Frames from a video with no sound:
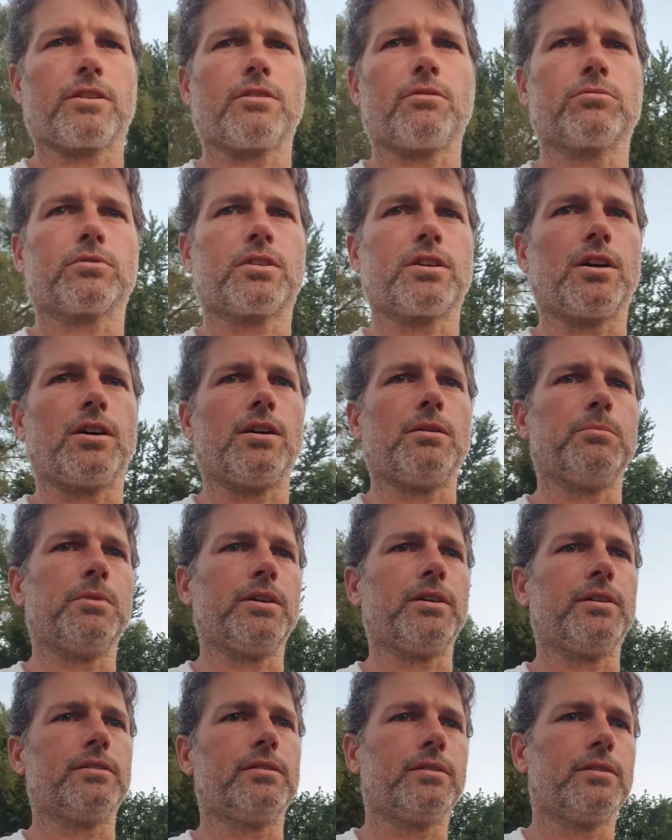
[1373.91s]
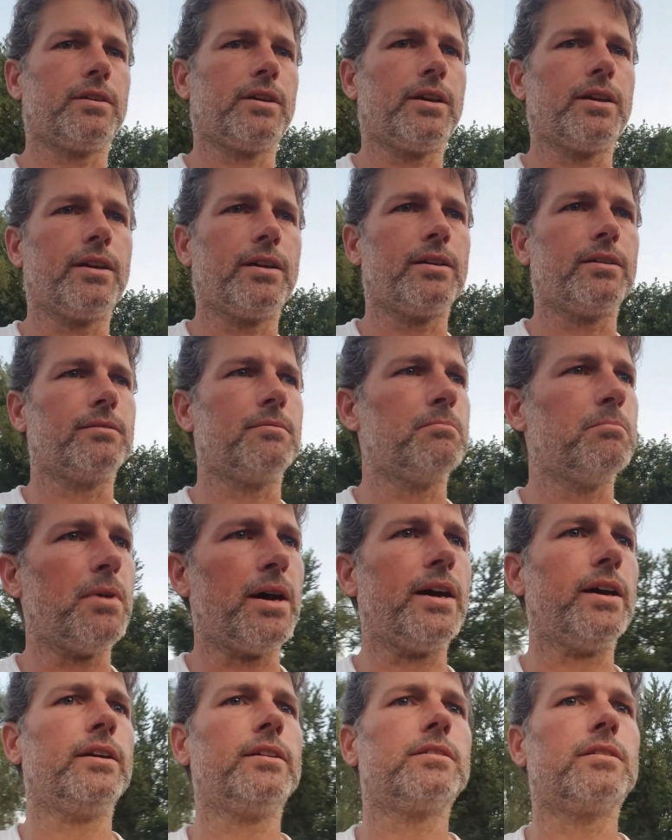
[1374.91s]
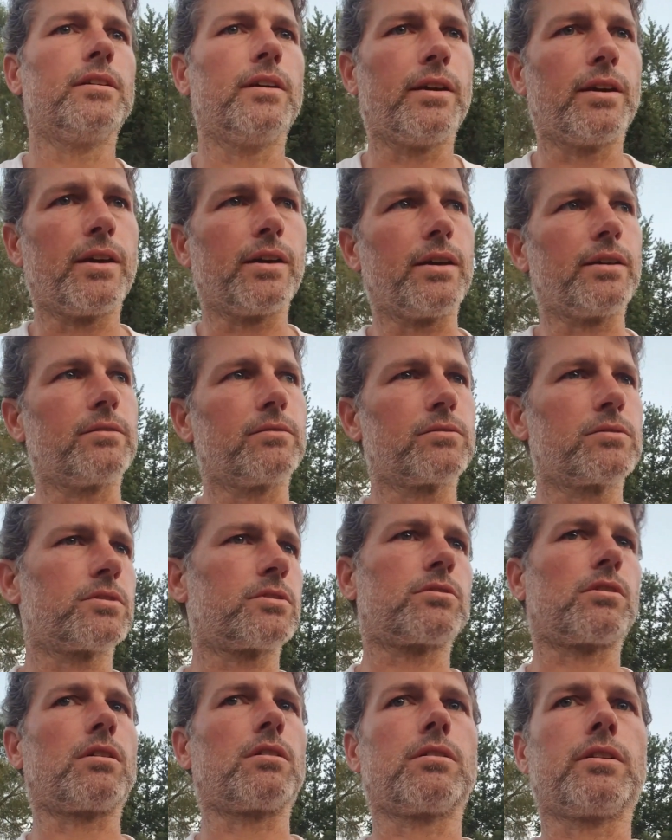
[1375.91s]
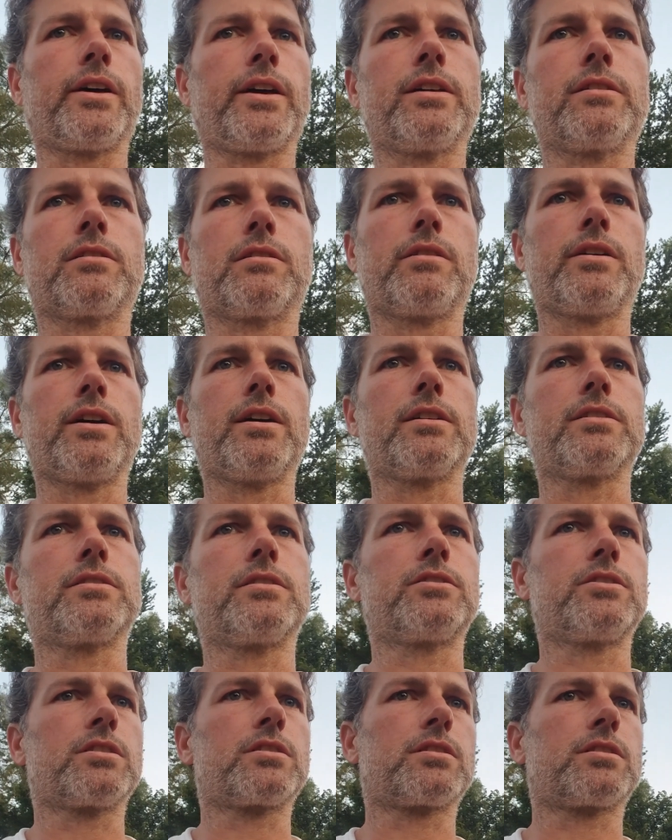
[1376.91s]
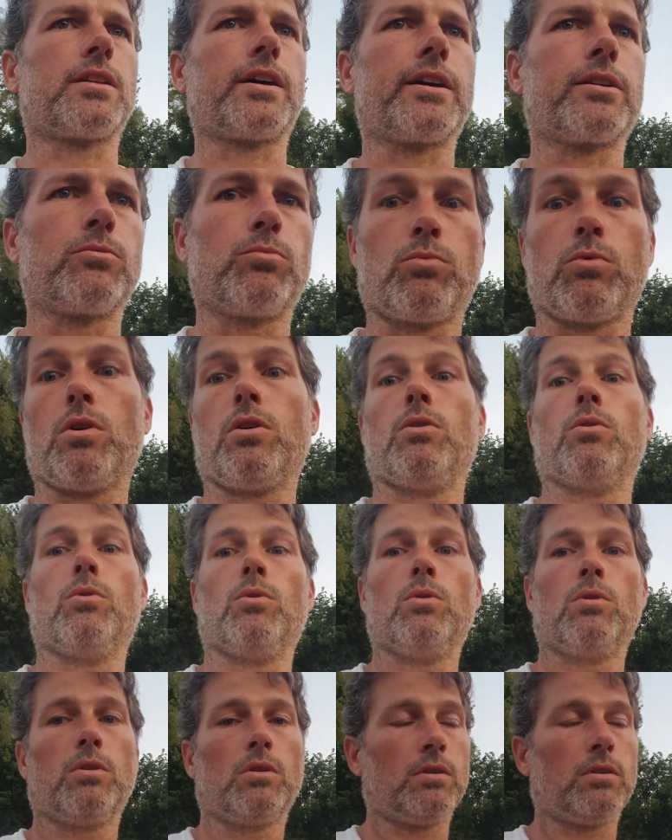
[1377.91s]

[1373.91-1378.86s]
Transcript: come and mate and start laying their eggs. It's just like, whoa,